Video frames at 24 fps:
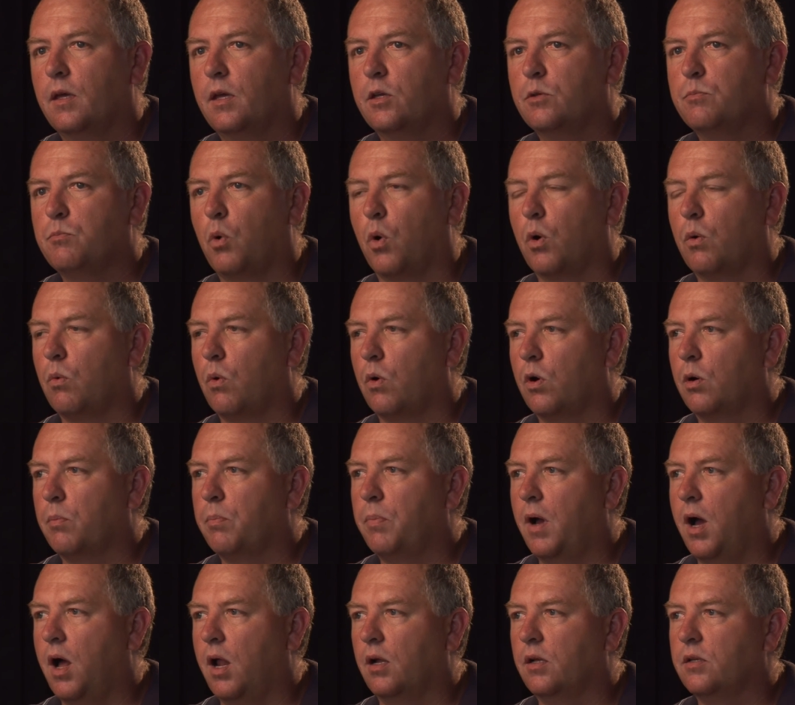His Borg
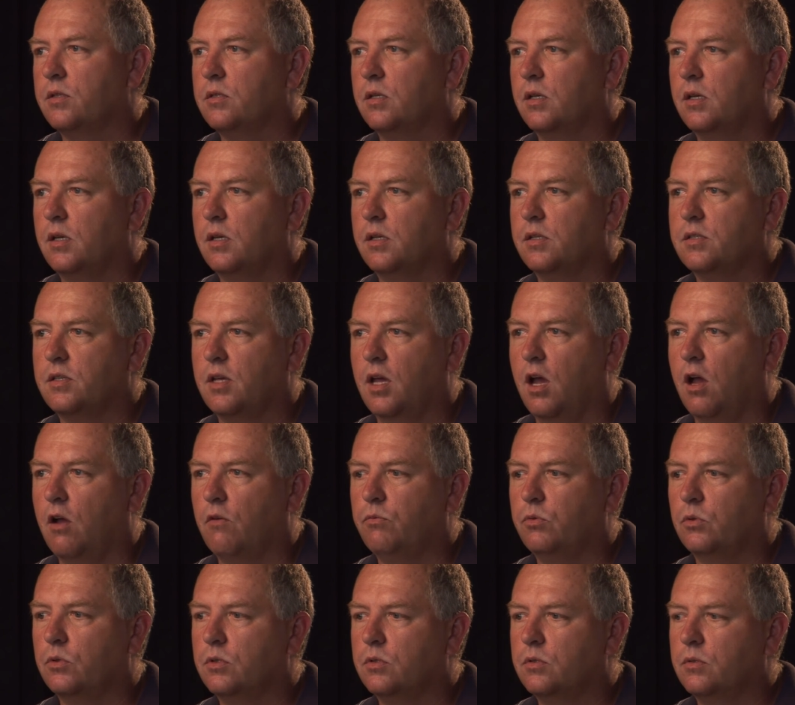Warner policy
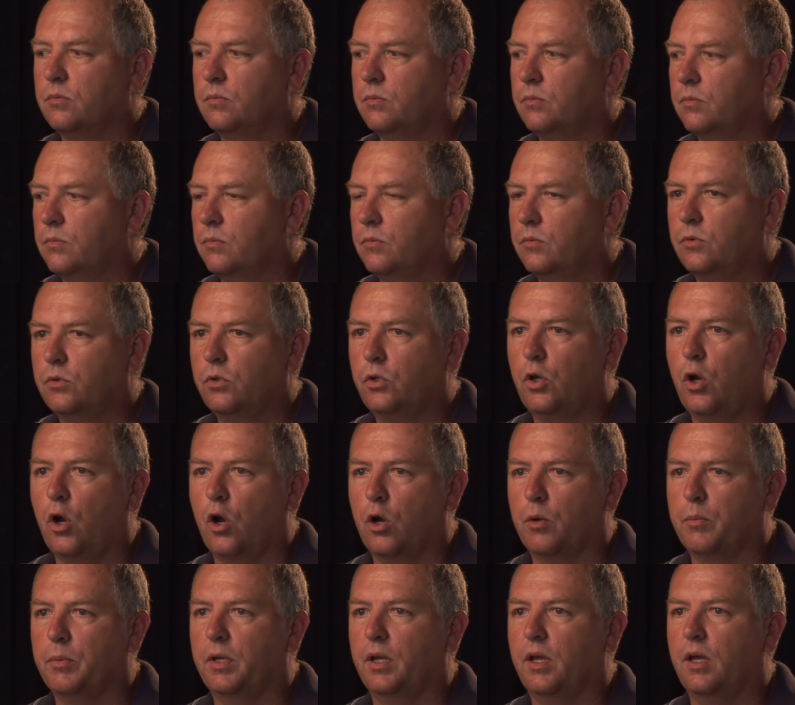itself was
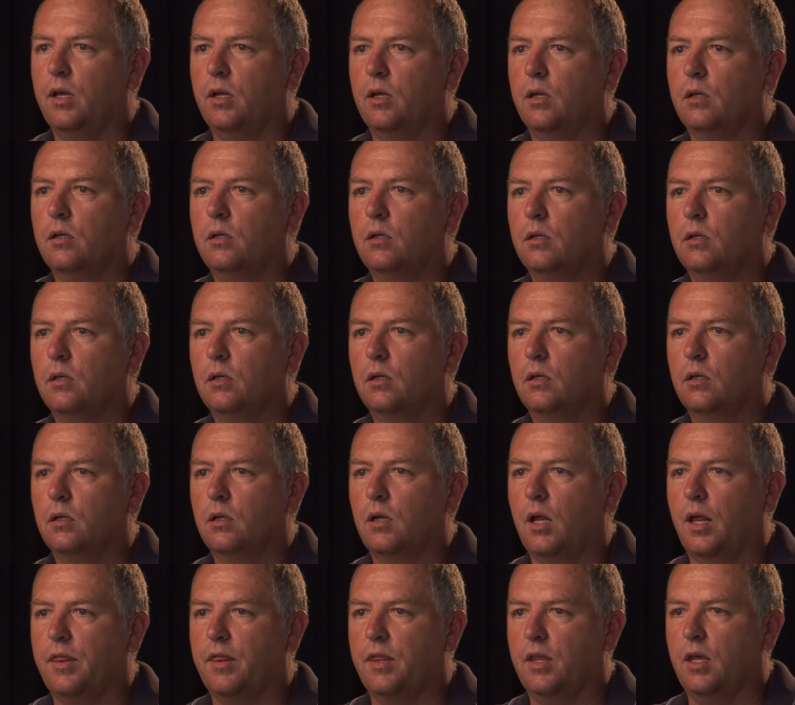terminated,
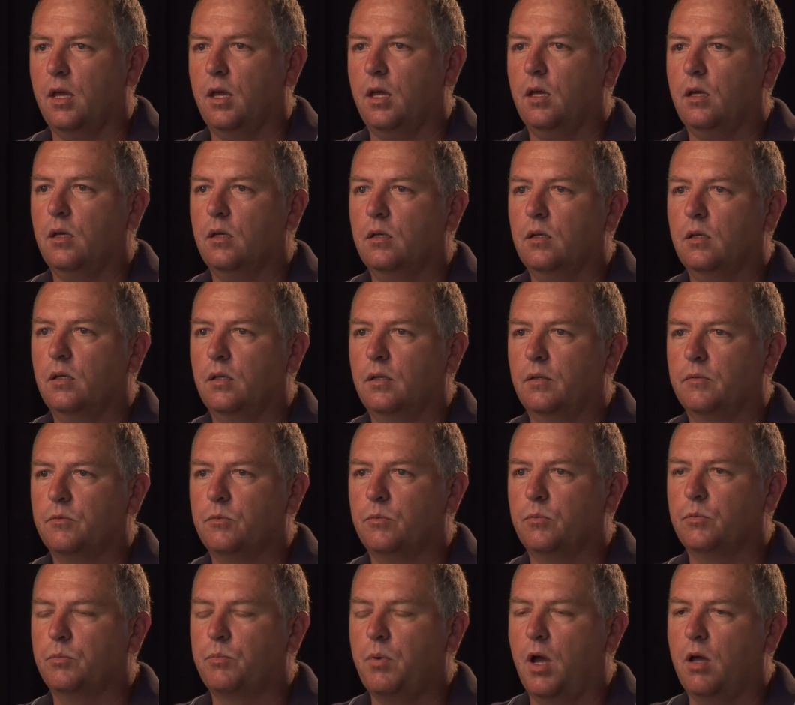I think. It
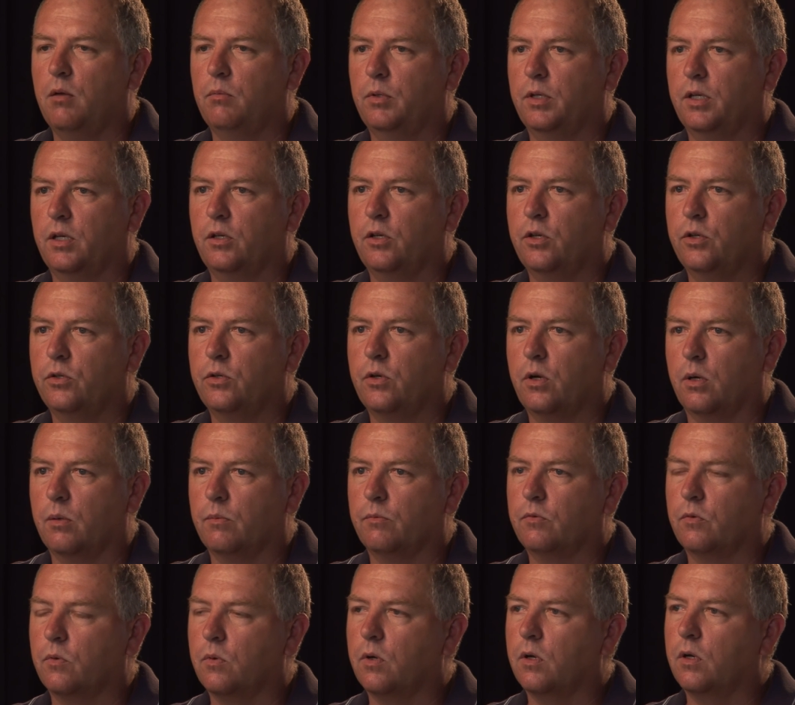was probably a good
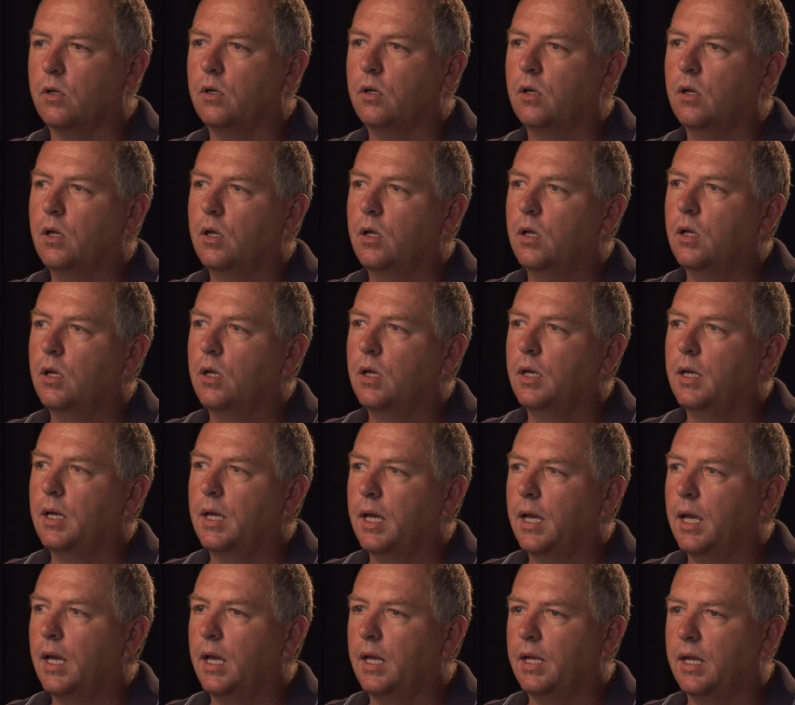term for it.
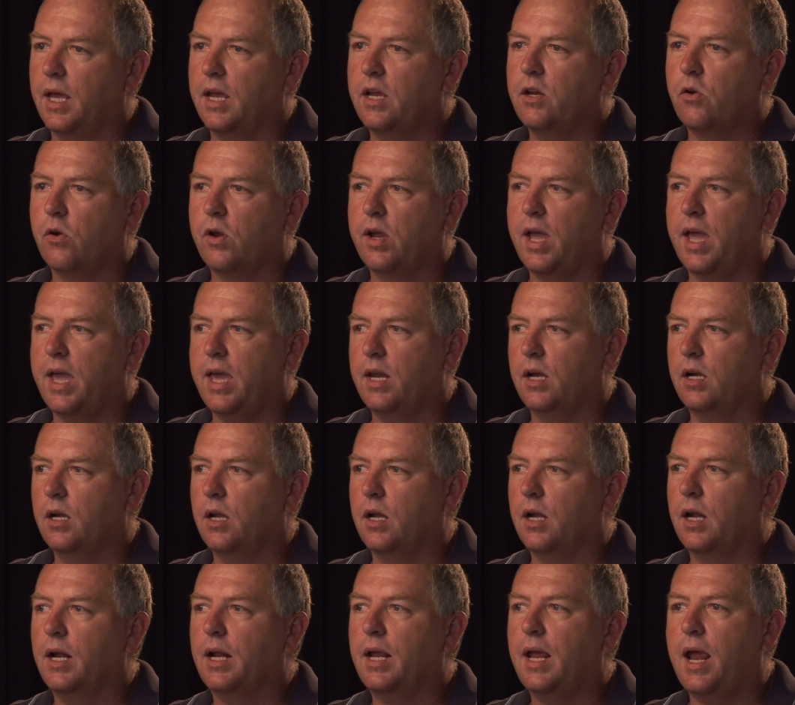And they
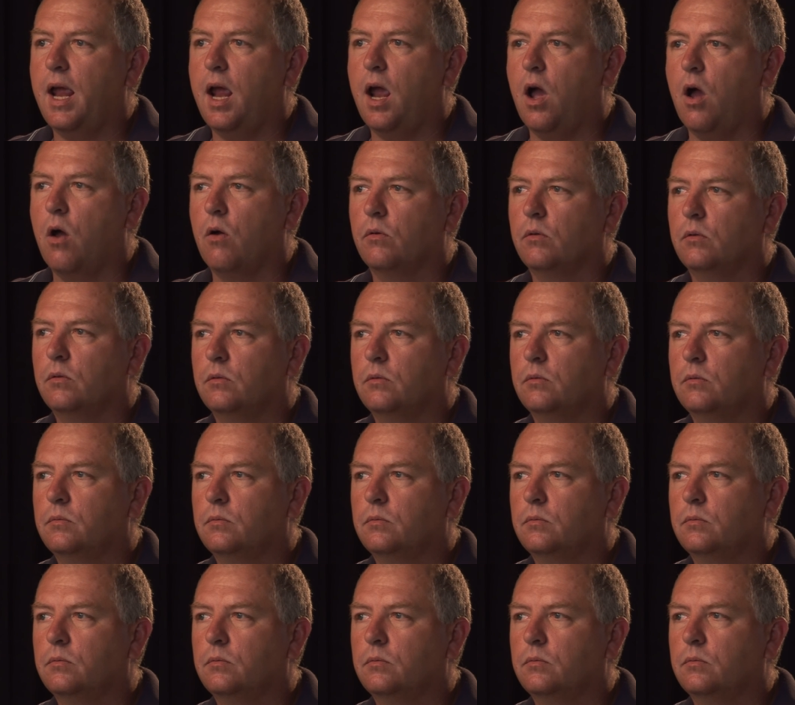created an account